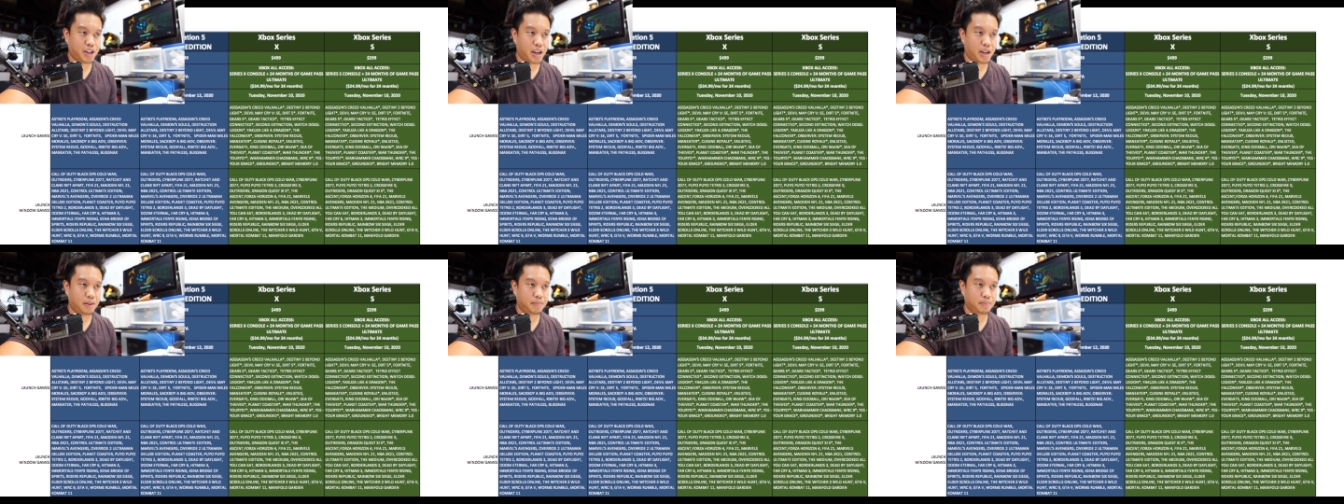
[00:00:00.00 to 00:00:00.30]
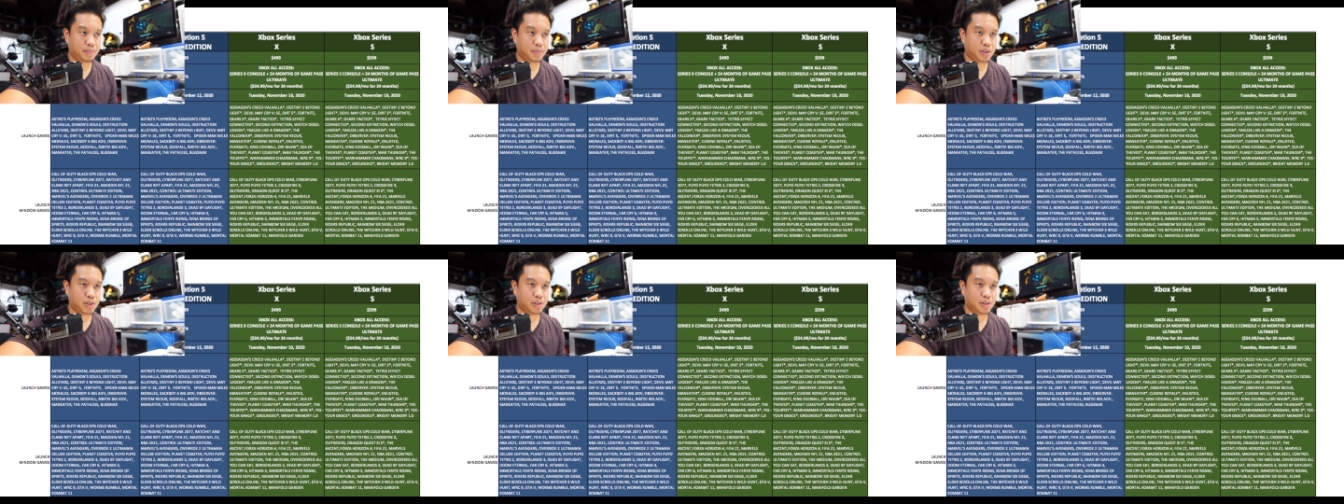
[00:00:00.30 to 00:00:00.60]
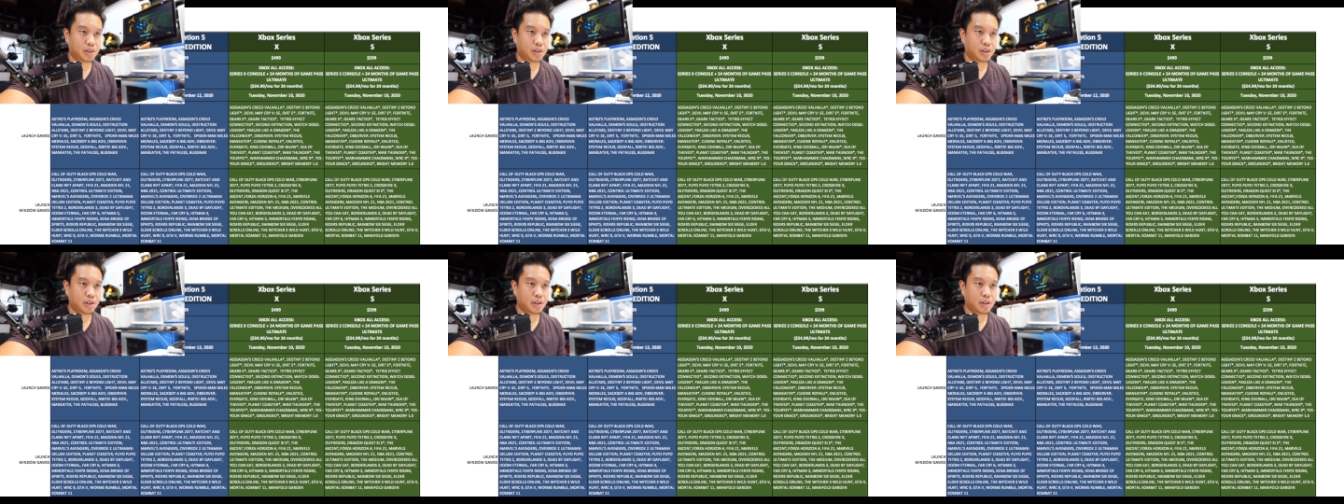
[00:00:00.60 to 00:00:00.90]

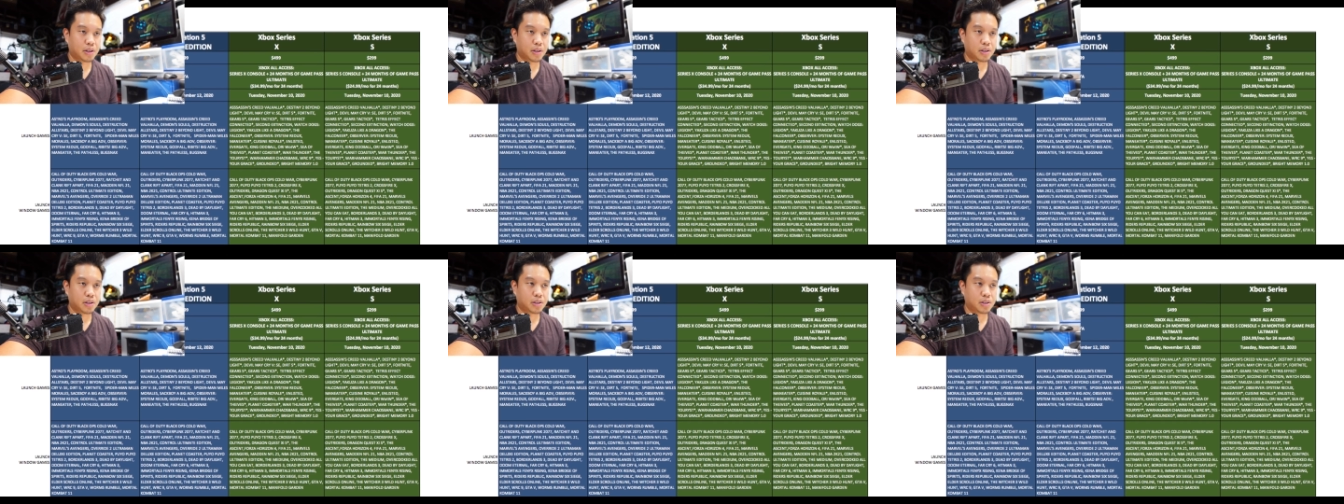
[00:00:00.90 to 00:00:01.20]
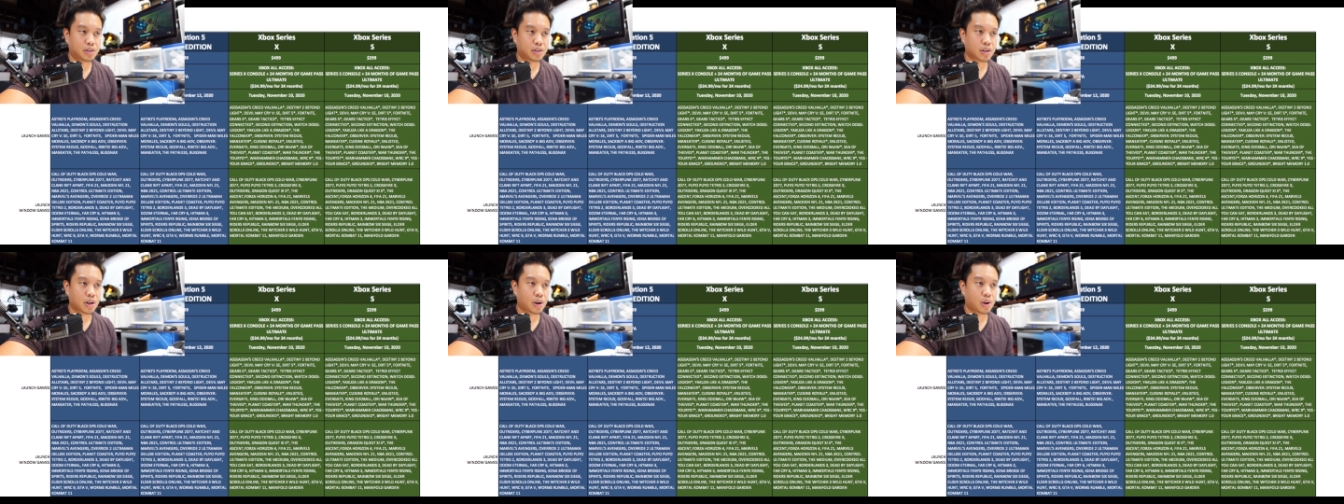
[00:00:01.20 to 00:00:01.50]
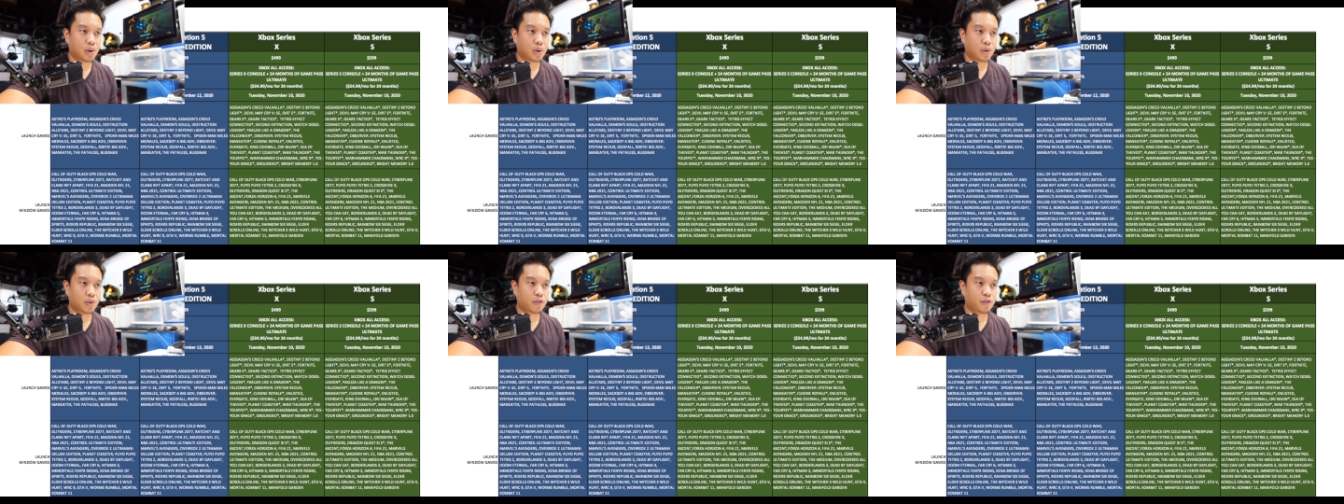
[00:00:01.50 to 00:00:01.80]
games.
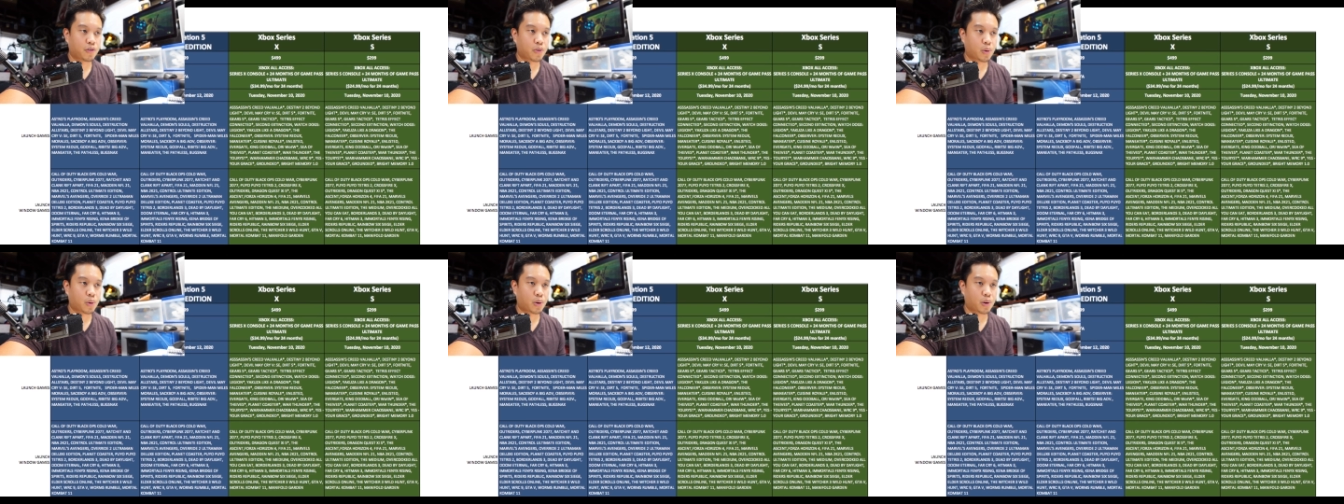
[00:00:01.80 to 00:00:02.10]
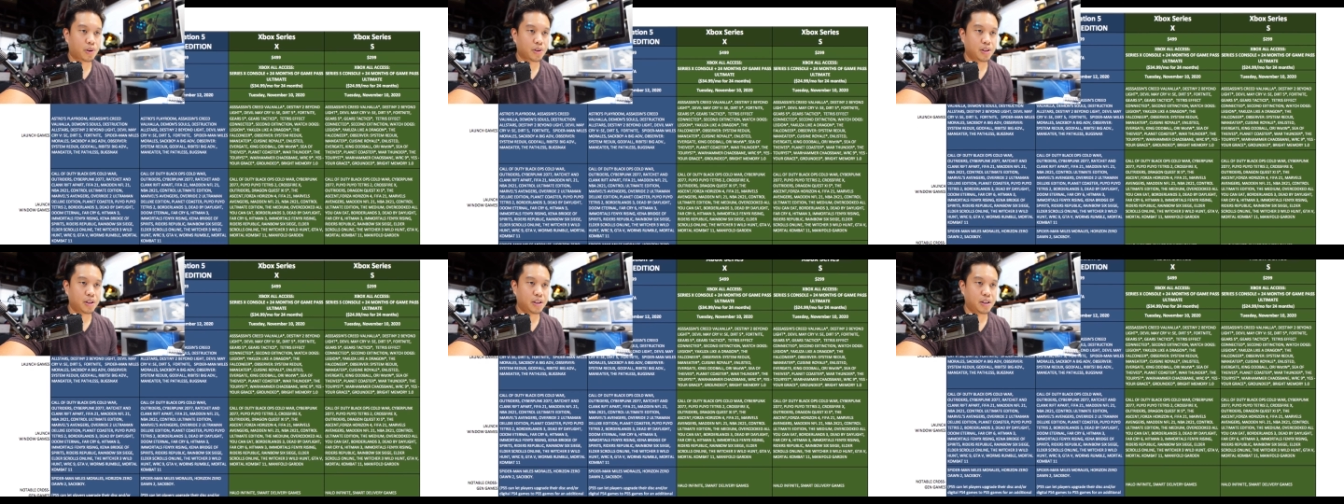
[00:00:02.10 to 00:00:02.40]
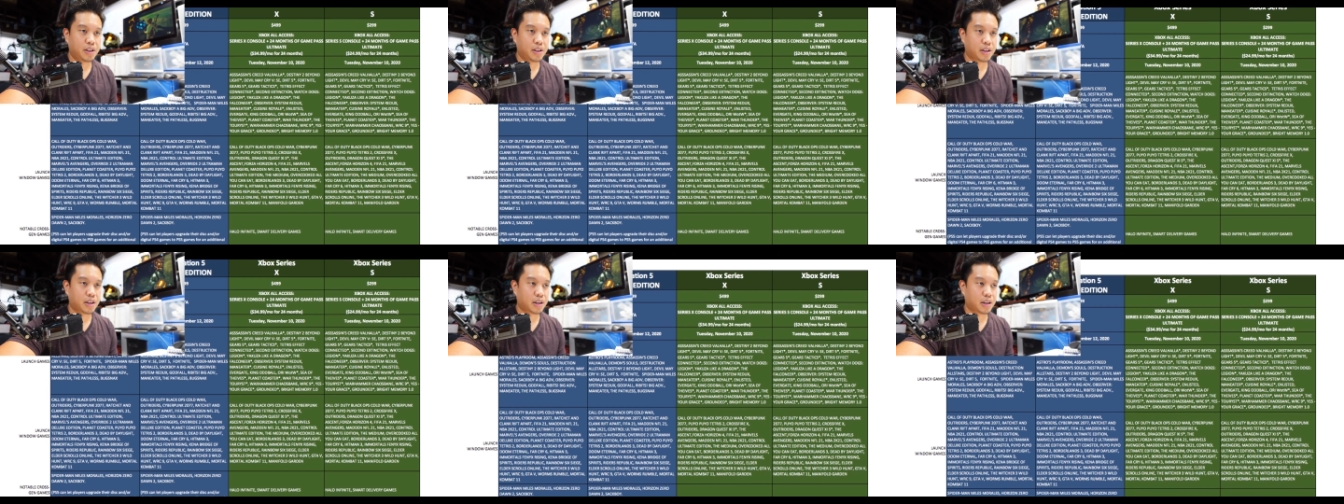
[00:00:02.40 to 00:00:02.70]
So for
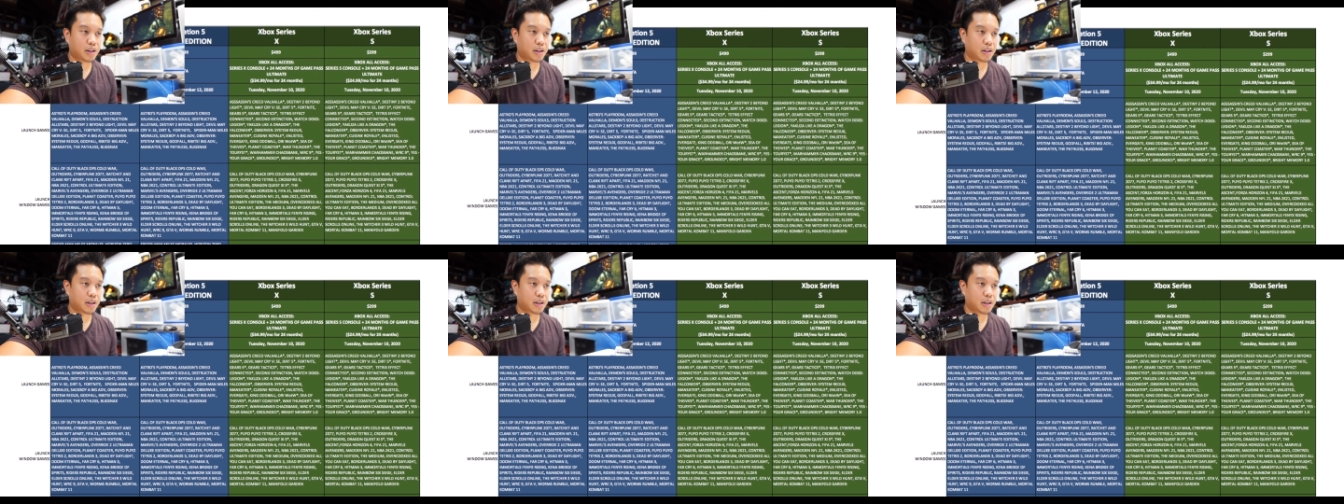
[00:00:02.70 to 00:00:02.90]
the